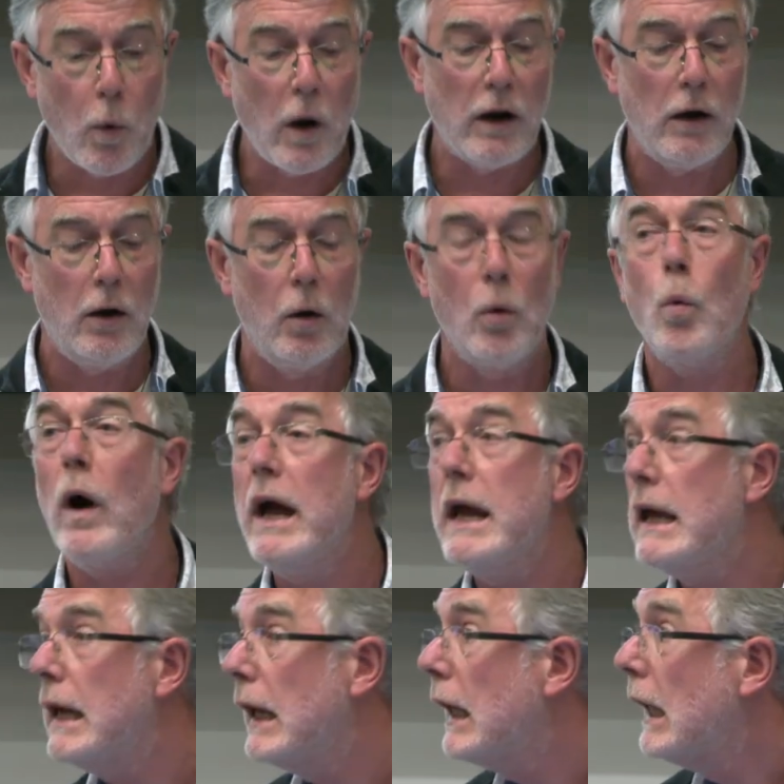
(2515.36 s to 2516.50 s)
one
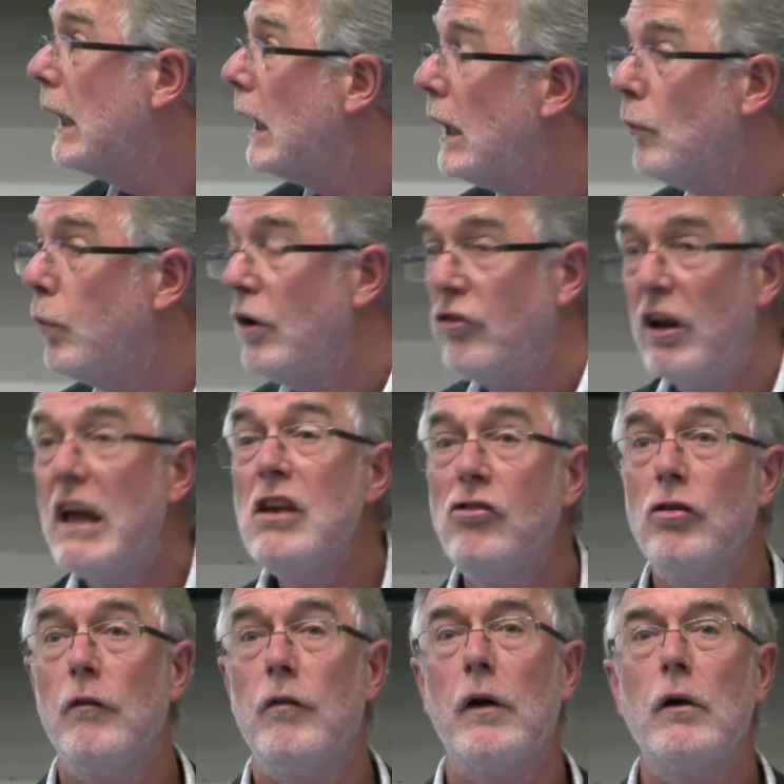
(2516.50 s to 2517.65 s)
way in which each
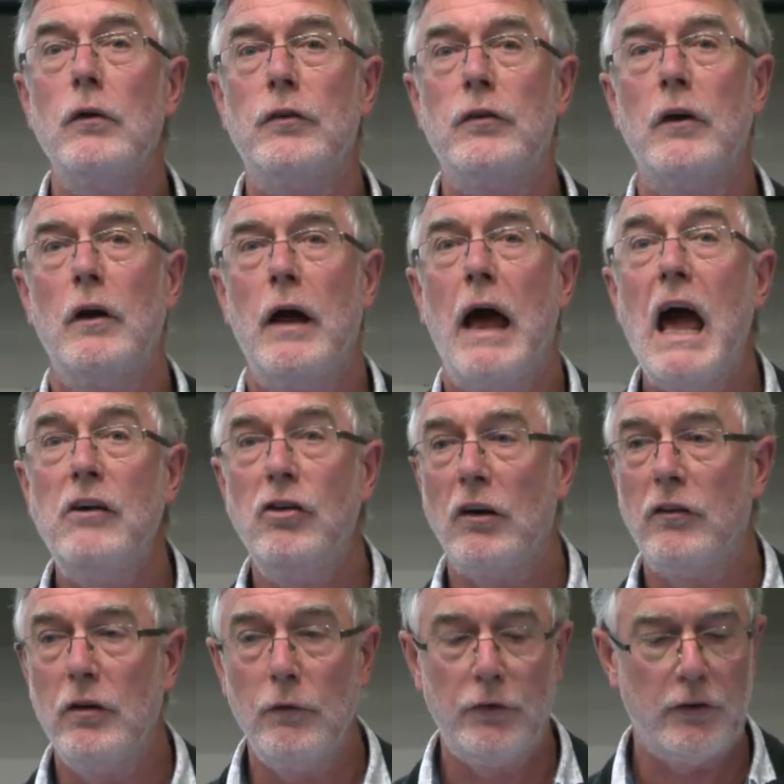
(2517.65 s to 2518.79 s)
of those
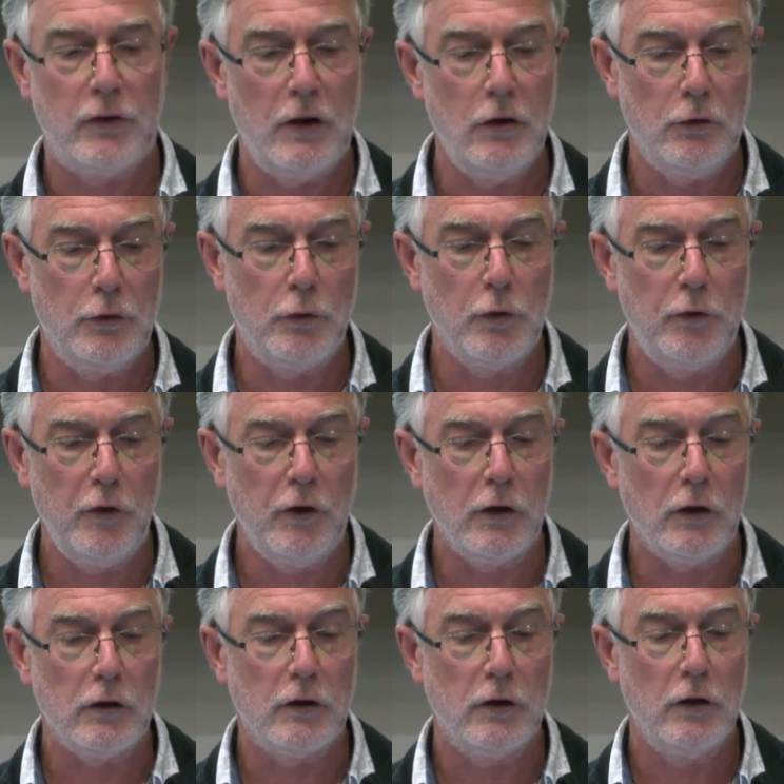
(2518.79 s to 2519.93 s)
adjectives is
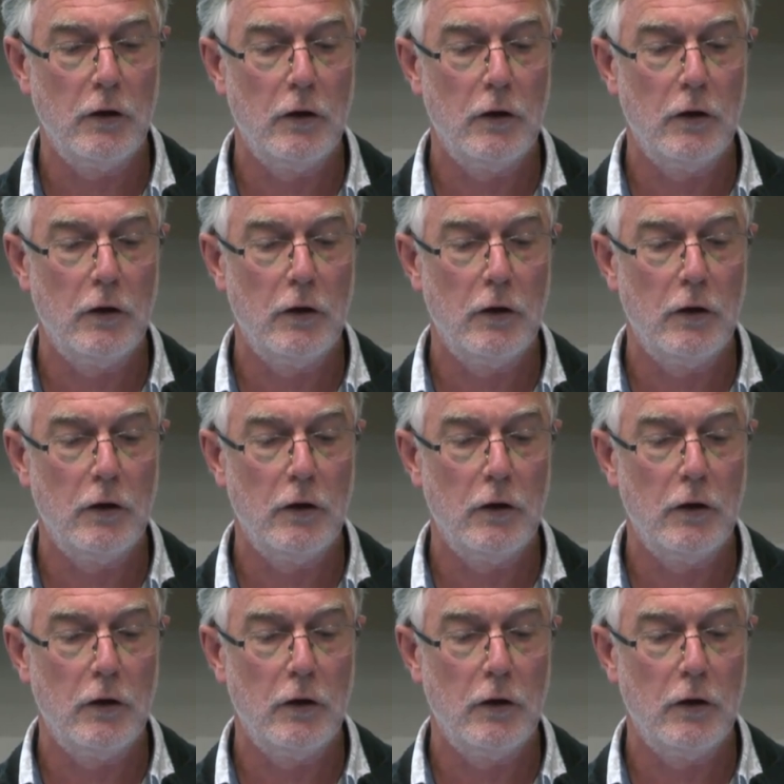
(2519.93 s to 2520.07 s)
fulfilled.